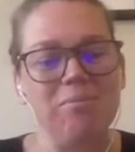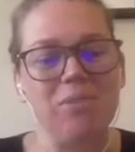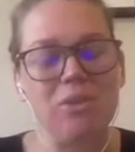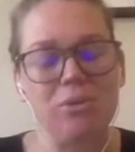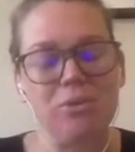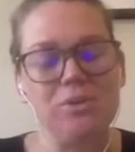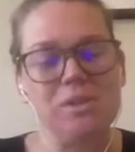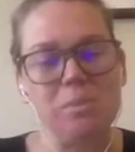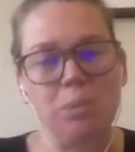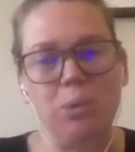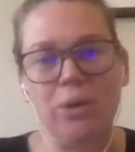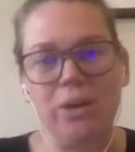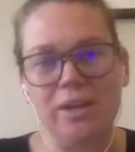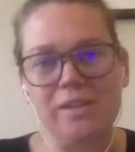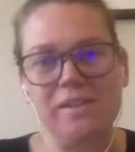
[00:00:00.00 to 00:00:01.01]

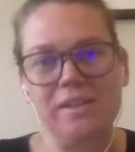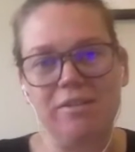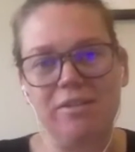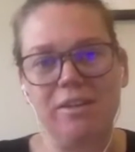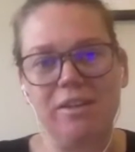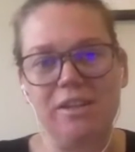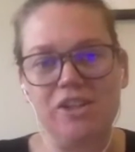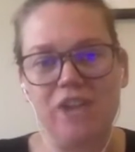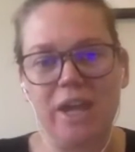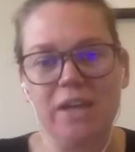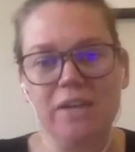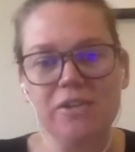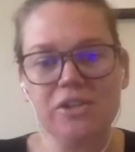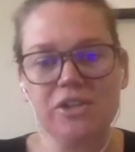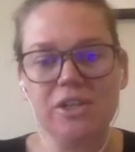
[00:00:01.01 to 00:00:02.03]
sport has definitely
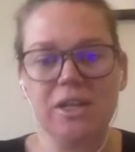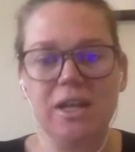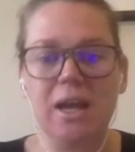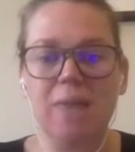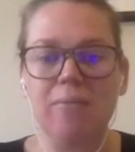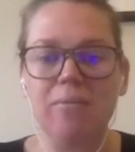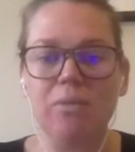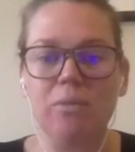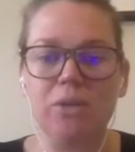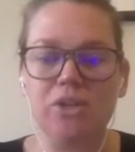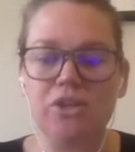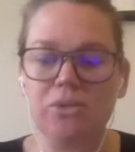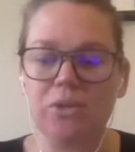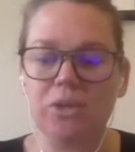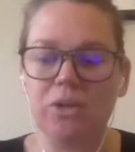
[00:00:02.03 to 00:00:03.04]
changed. We
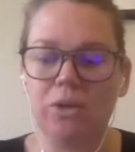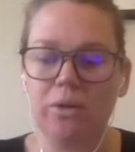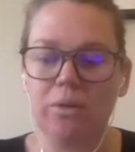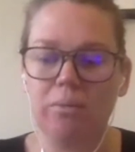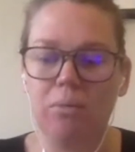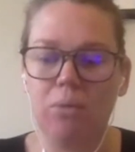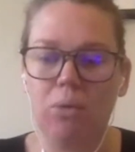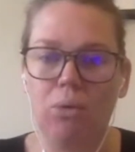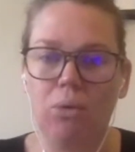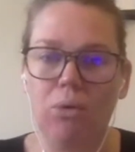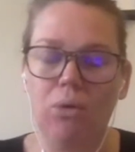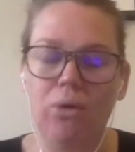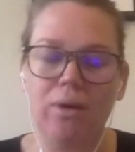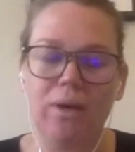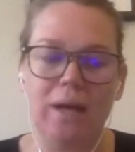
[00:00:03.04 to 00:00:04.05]
do a lot
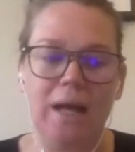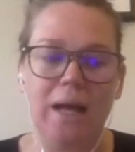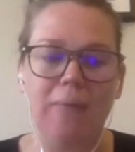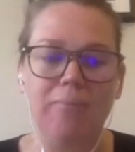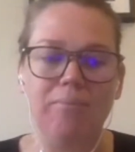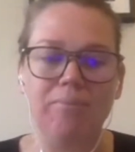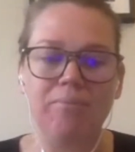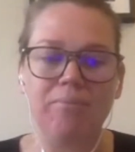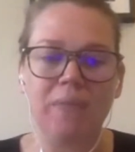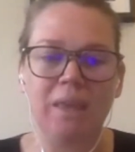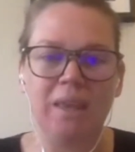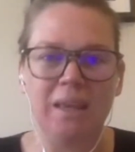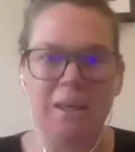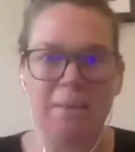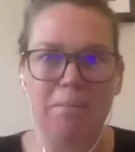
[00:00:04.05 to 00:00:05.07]
more
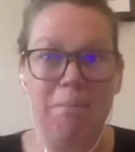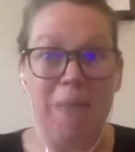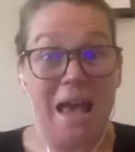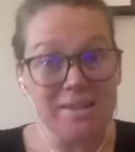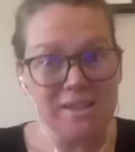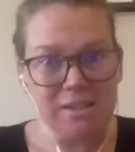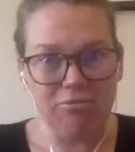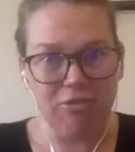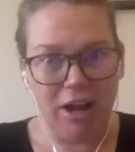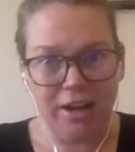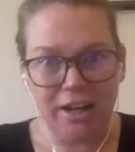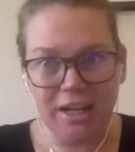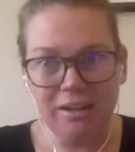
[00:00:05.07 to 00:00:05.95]
mass running